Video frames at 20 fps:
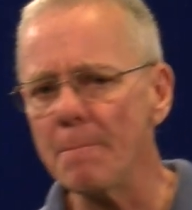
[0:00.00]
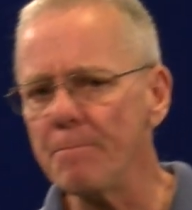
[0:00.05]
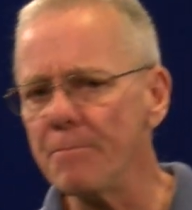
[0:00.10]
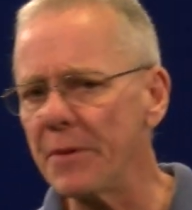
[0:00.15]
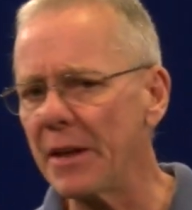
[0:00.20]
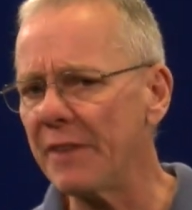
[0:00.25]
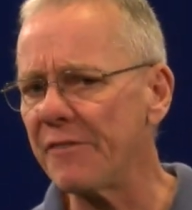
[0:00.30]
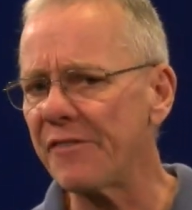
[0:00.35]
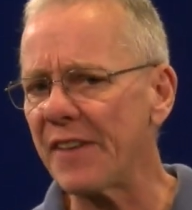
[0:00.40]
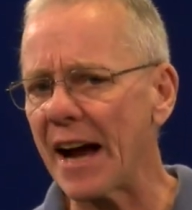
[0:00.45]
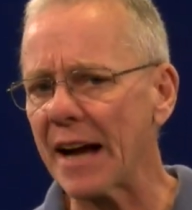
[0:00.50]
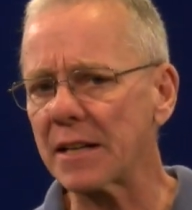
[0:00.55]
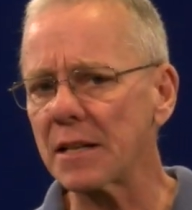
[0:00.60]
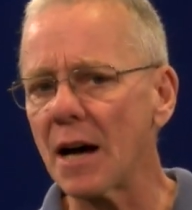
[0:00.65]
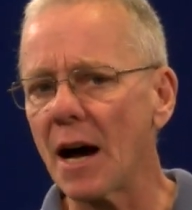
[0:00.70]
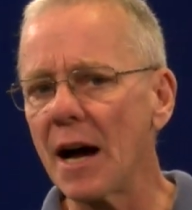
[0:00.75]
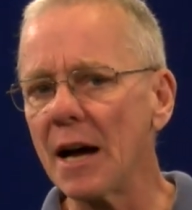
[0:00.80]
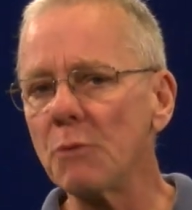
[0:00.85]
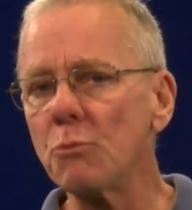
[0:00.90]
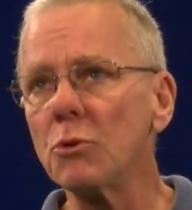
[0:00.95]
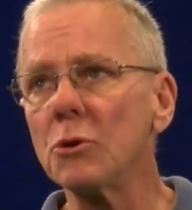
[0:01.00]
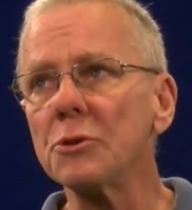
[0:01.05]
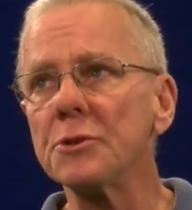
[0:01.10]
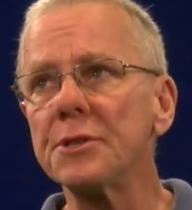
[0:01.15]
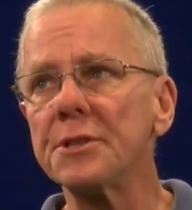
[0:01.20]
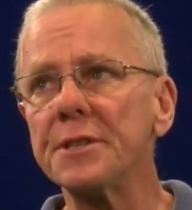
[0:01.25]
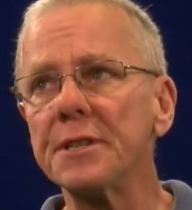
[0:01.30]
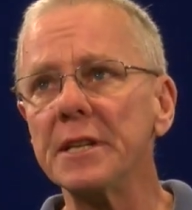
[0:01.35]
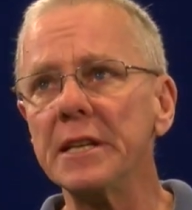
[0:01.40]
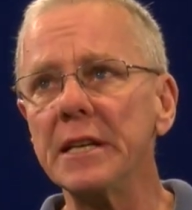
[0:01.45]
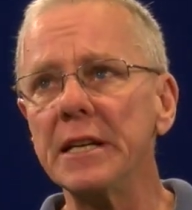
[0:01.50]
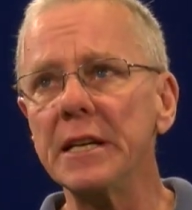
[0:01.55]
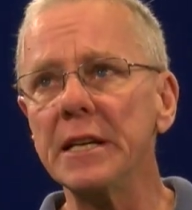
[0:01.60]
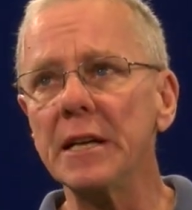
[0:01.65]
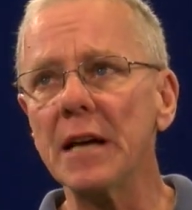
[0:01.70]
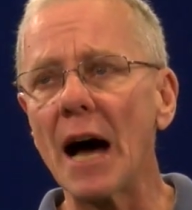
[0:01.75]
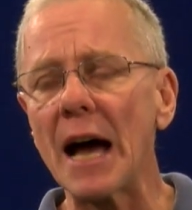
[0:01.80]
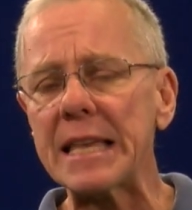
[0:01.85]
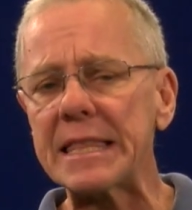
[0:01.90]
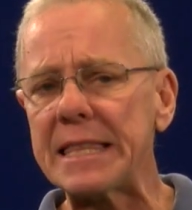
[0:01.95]
In fact, I
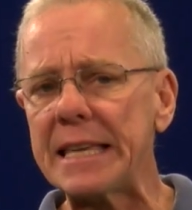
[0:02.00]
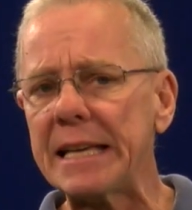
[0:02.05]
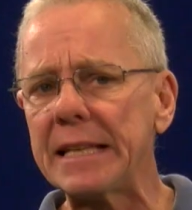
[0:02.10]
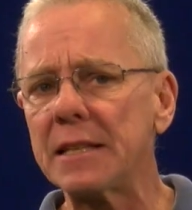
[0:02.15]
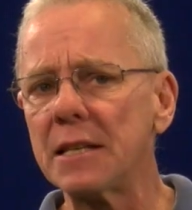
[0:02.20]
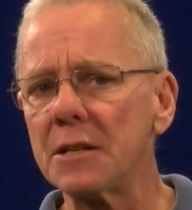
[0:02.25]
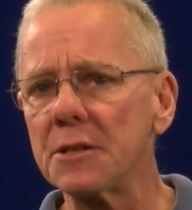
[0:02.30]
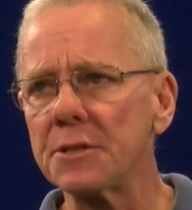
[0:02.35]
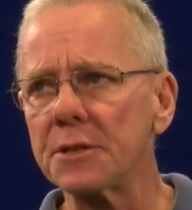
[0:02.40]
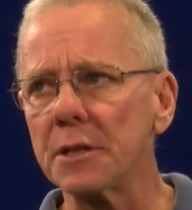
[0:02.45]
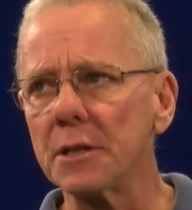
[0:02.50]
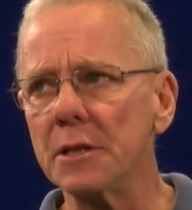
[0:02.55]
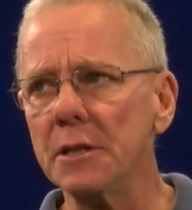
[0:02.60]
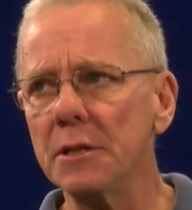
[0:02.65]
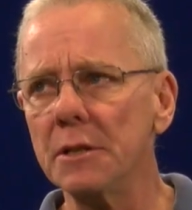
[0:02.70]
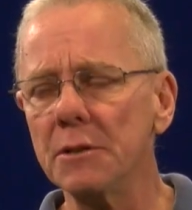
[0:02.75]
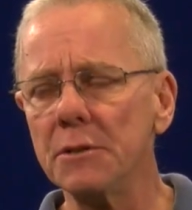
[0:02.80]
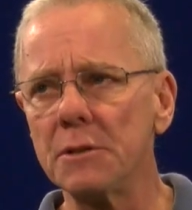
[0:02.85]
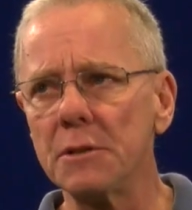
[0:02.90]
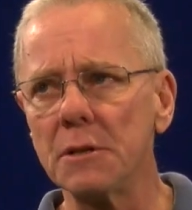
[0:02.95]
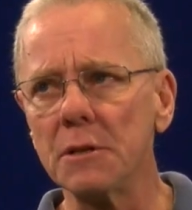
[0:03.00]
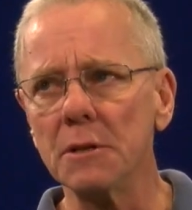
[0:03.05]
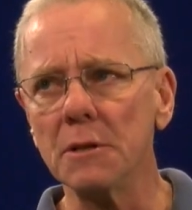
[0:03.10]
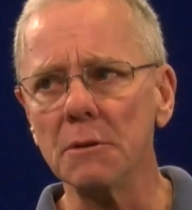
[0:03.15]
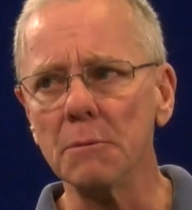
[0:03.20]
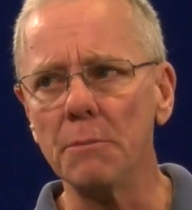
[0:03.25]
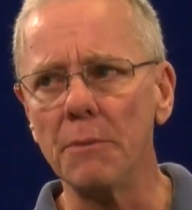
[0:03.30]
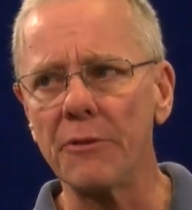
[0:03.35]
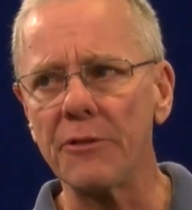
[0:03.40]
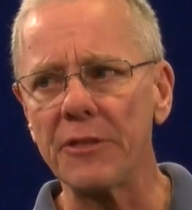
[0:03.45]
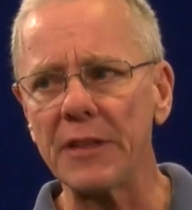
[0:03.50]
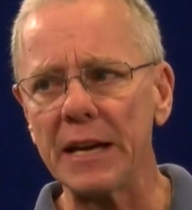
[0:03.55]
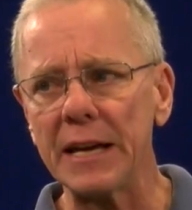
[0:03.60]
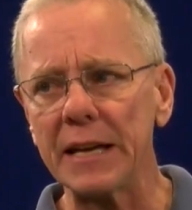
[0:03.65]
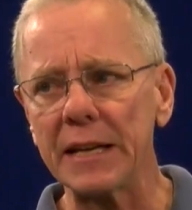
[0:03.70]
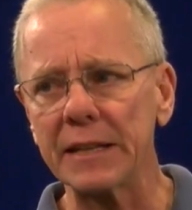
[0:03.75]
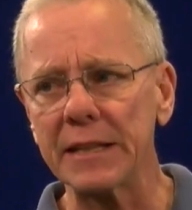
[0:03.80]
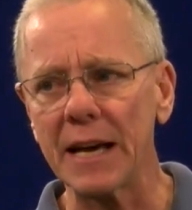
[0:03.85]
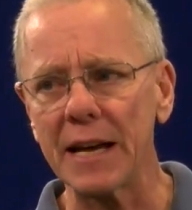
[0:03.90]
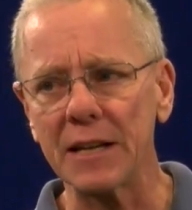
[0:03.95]
think there's a YouTube thing
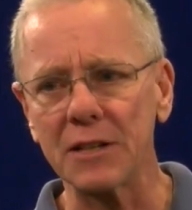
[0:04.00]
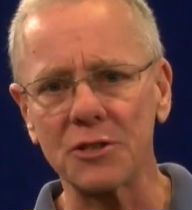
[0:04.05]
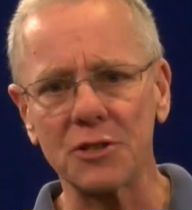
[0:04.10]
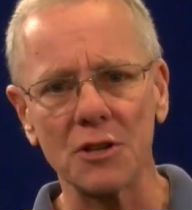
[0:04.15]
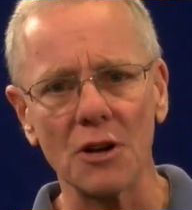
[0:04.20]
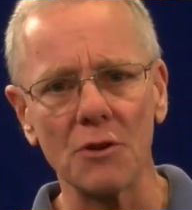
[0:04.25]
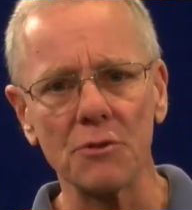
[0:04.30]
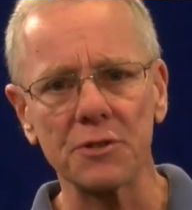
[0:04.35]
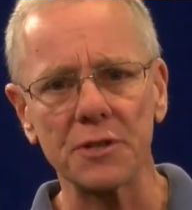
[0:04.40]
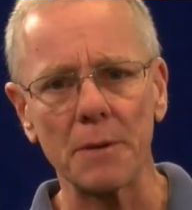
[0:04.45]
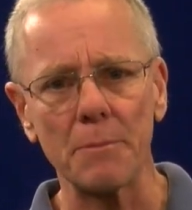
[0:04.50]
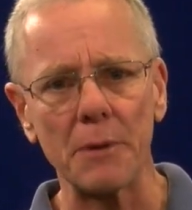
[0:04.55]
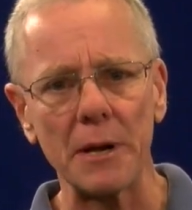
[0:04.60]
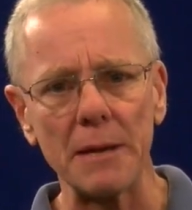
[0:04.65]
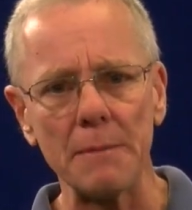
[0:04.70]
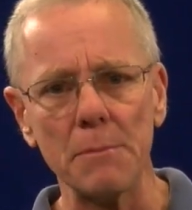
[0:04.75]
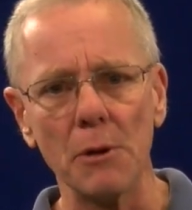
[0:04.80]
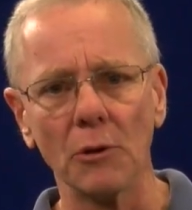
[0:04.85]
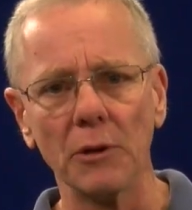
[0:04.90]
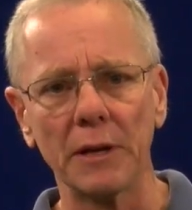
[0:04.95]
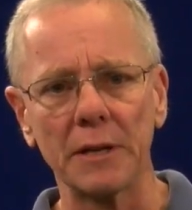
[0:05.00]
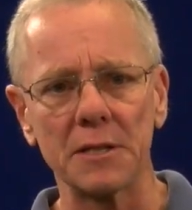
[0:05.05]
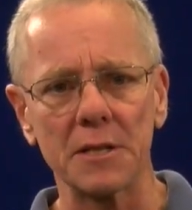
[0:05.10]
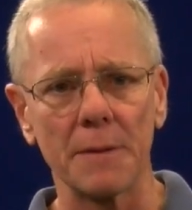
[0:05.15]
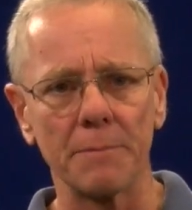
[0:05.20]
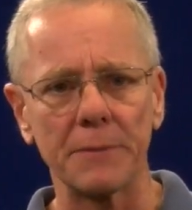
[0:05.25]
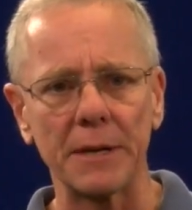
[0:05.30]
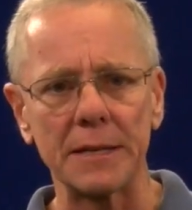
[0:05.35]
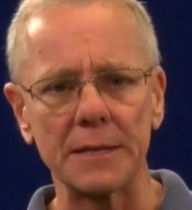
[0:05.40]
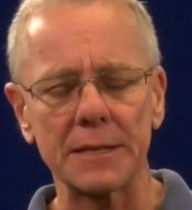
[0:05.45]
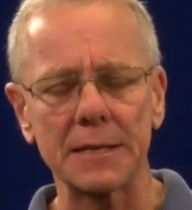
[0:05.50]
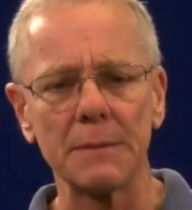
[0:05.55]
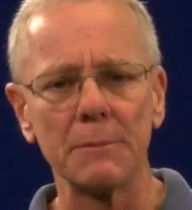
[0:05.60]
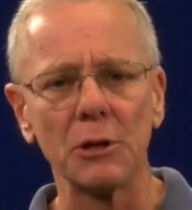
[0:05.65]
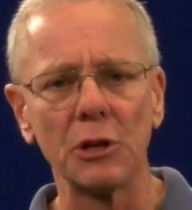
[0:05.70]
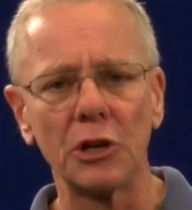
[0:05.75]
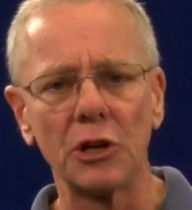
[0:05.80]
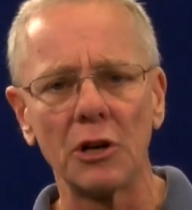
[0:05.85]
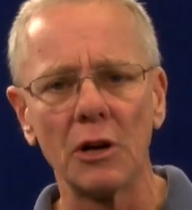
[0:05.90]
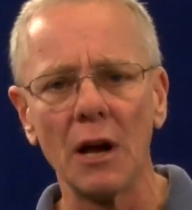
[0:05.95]
that shows somebody building something
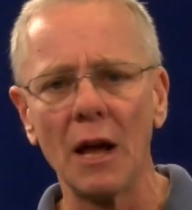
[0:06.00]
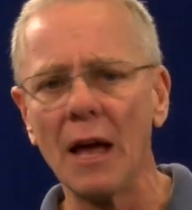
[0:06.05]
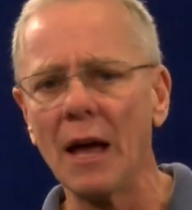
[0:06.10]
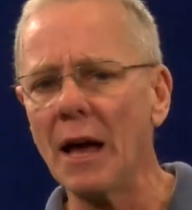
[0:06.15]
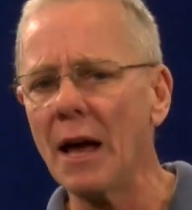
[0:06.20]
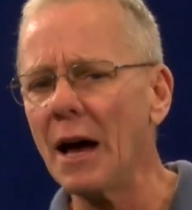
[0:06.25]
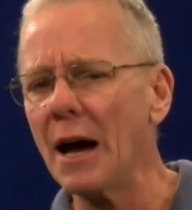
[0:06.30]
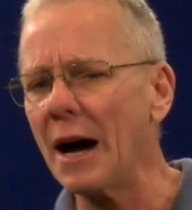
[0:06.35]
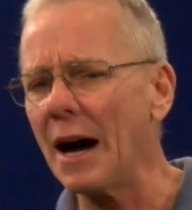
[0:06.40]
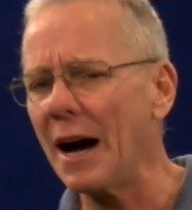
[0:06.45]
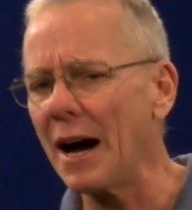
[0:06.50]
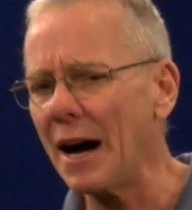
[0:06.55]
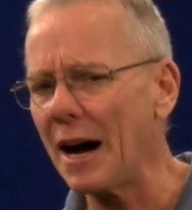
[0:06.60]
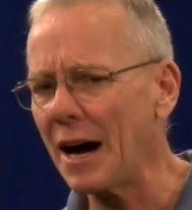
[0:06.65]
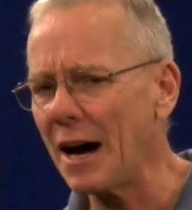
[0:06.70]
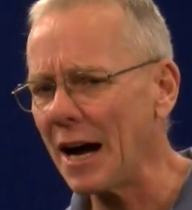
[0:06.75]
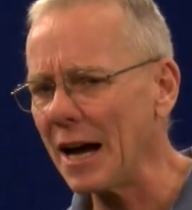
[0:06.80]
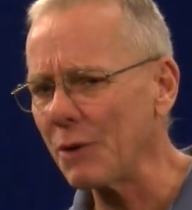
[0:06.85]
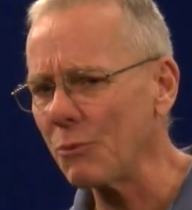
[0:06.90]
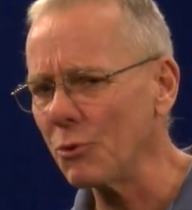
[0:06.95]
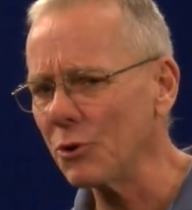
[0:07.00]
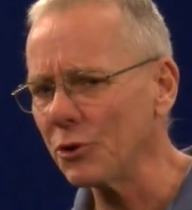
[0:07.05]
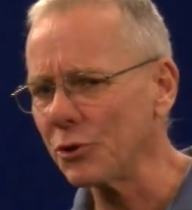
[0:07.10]
similar. I will